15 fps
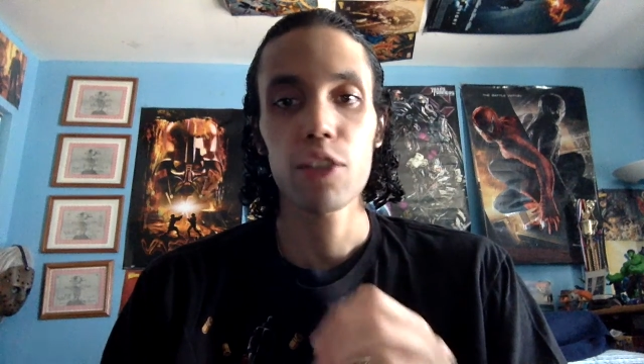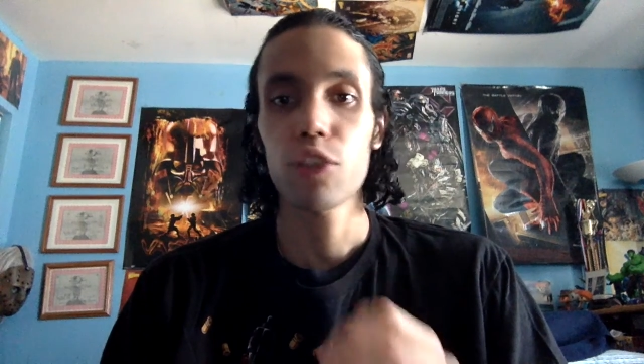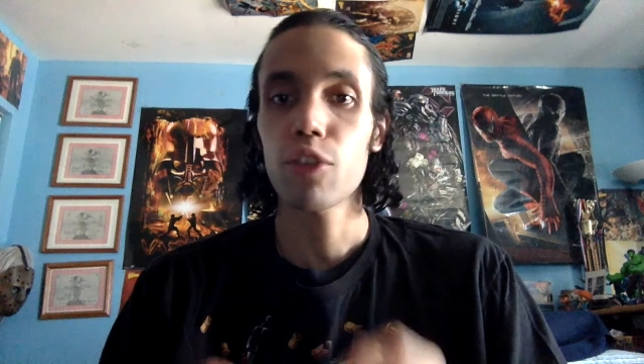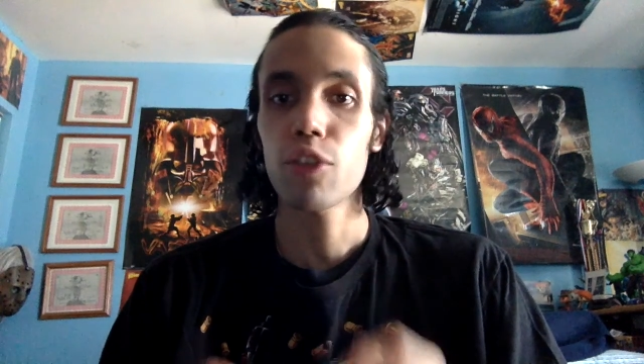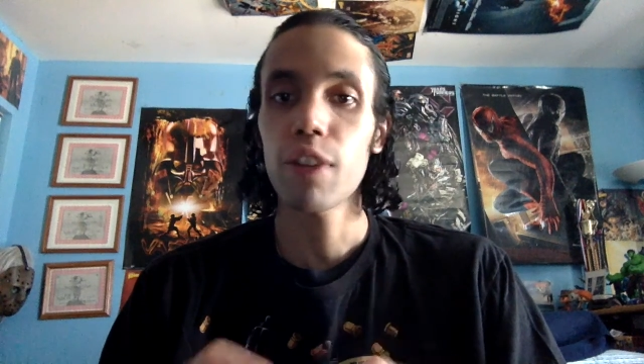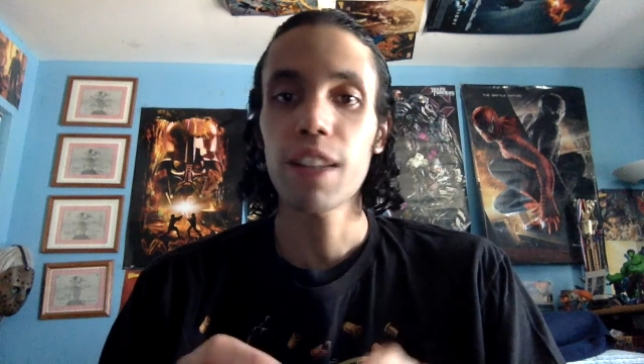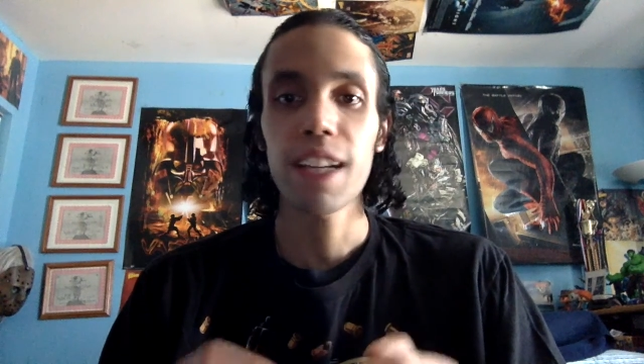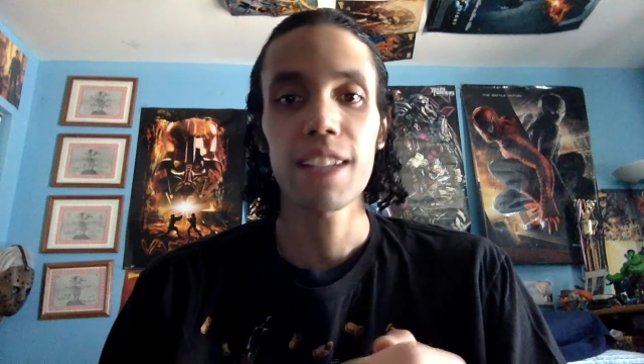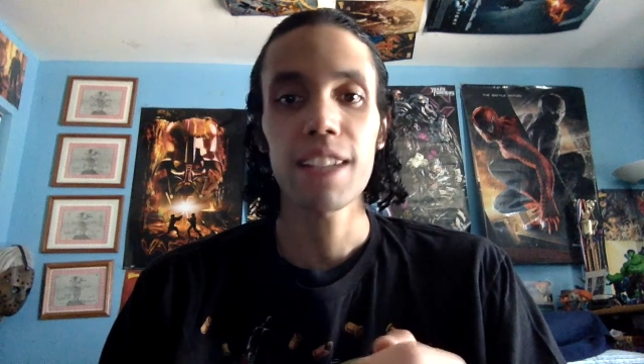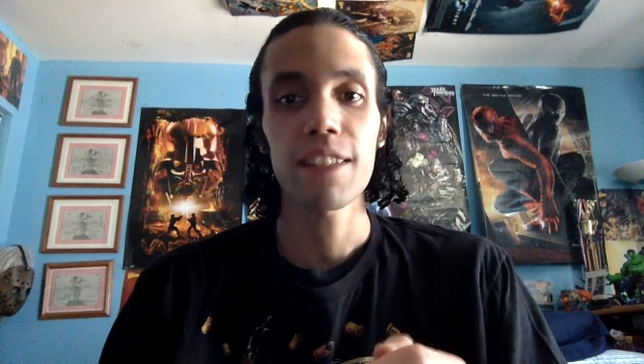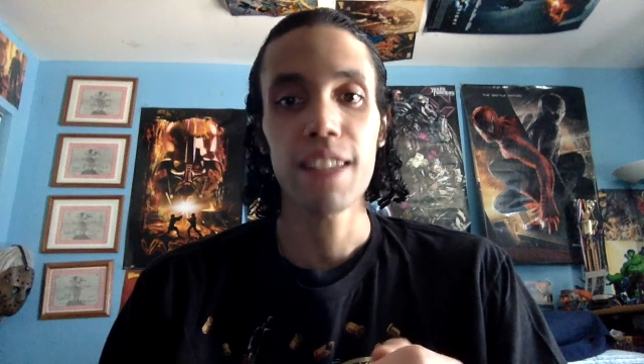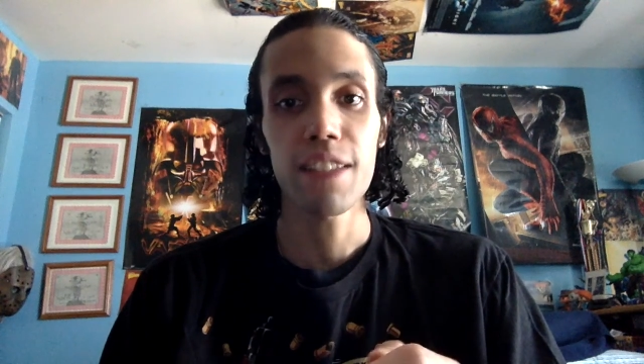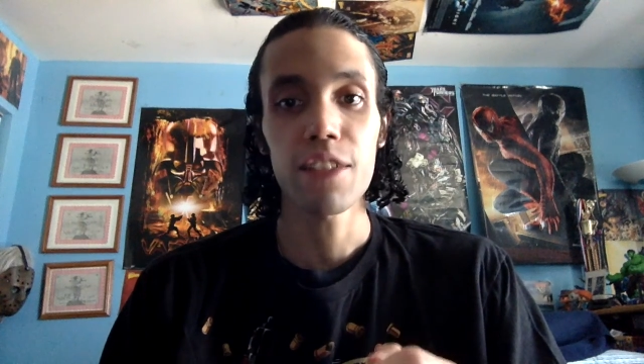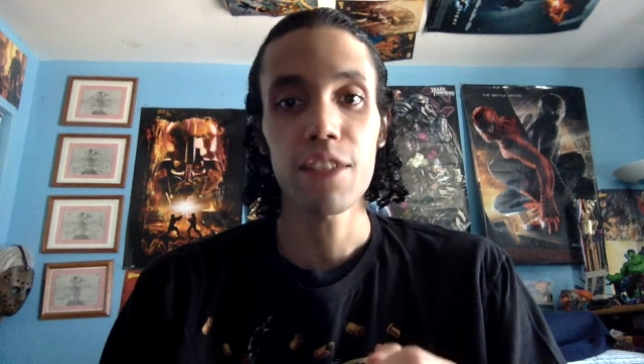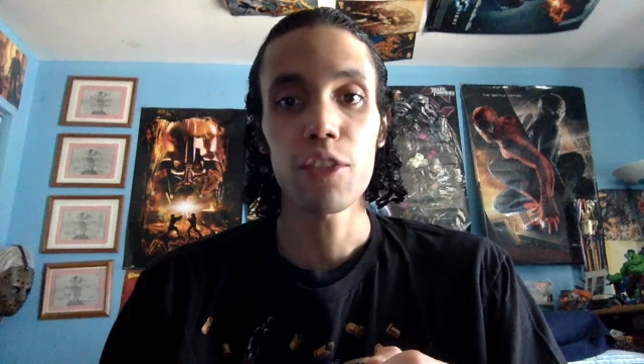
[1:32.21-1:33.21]
The storyline
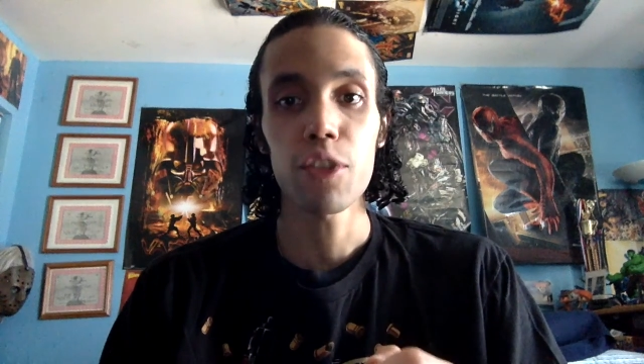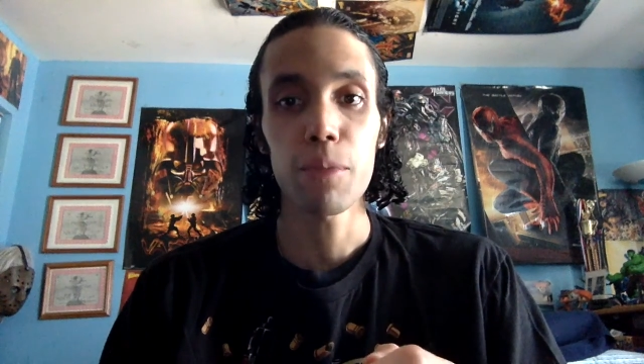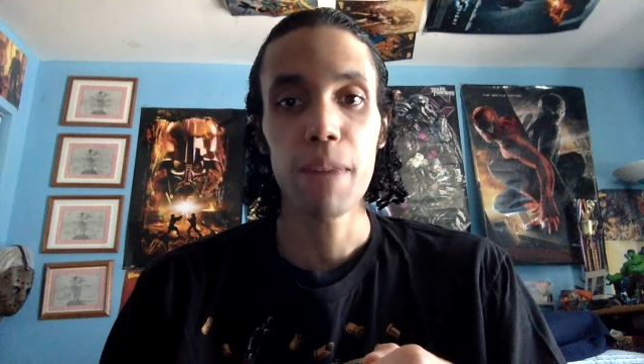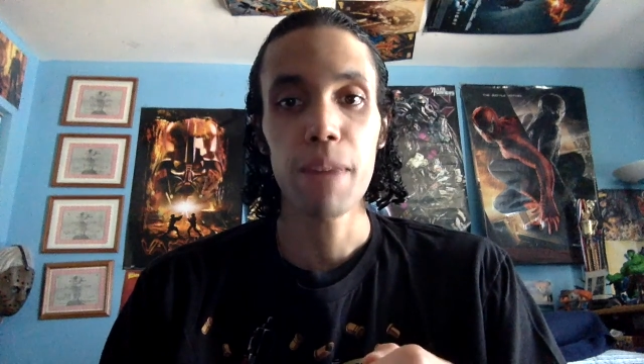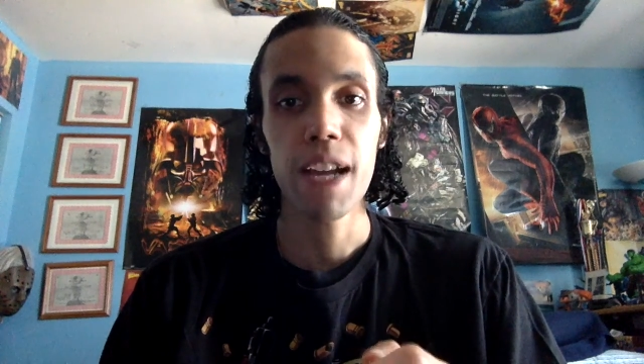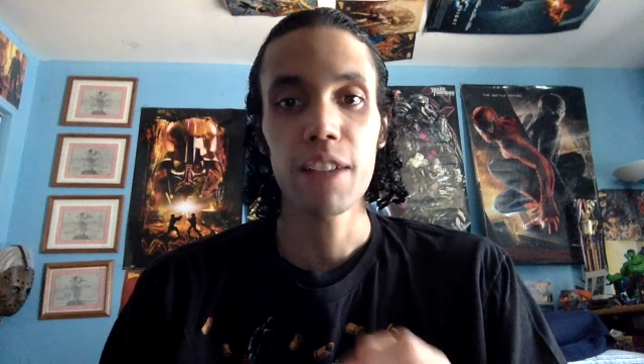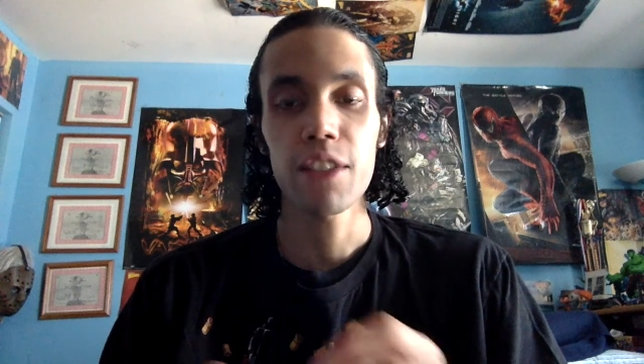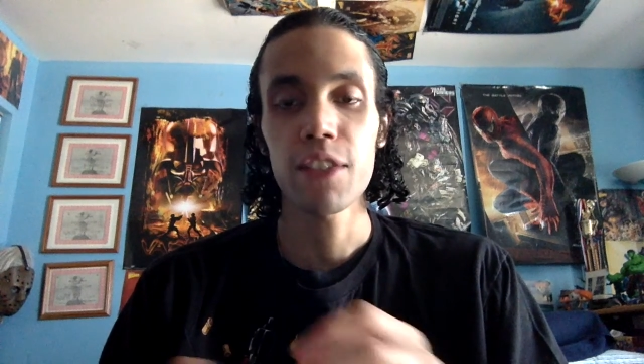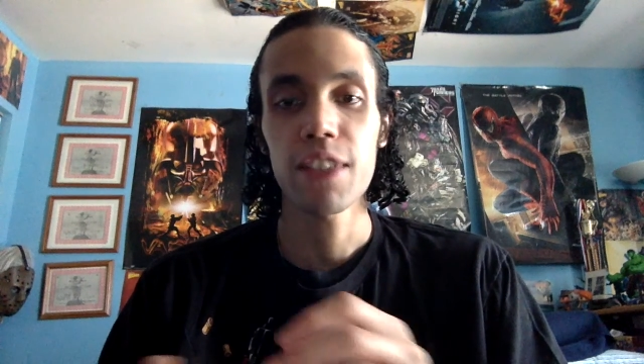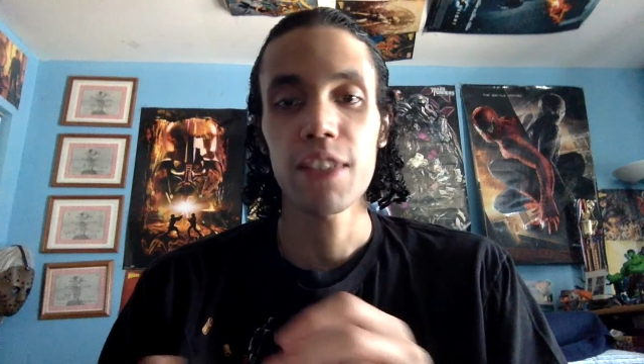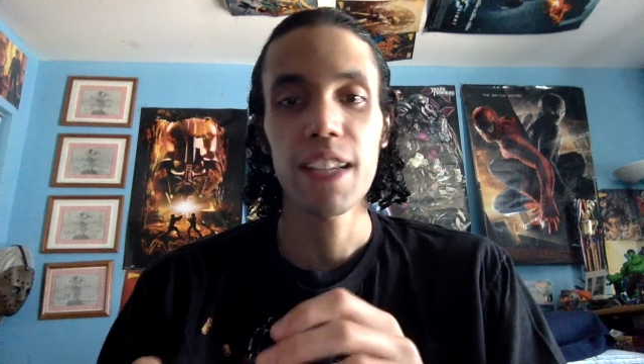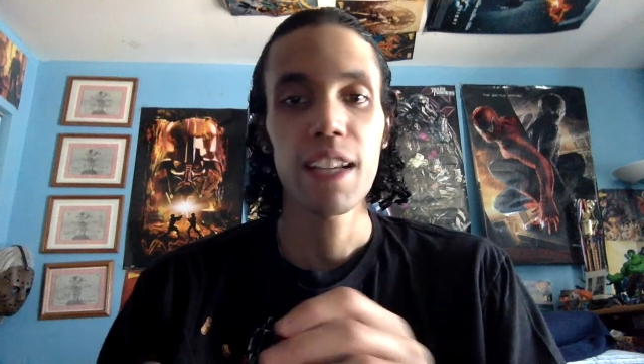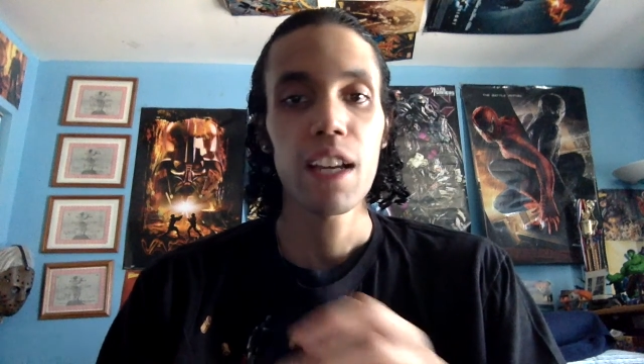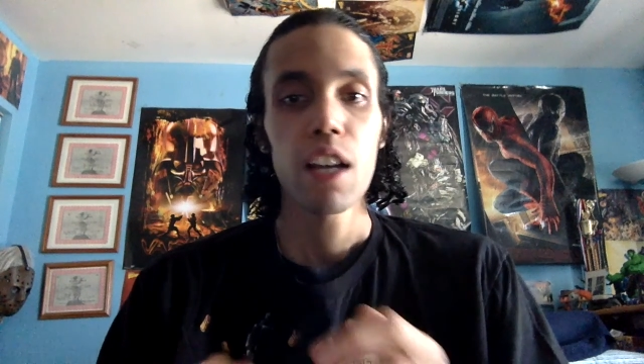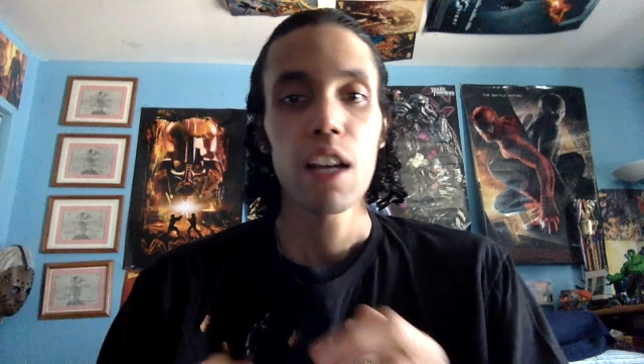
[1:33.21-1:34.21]
isn't too bad to
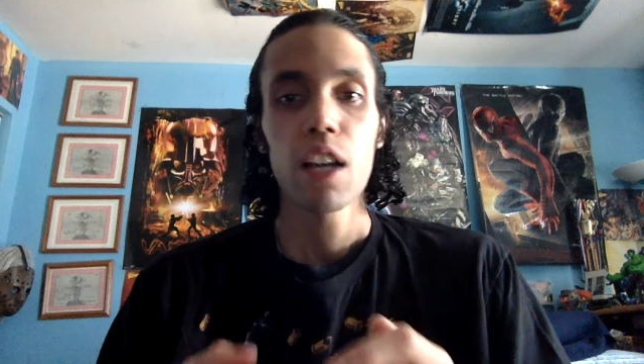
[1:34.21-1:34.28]
see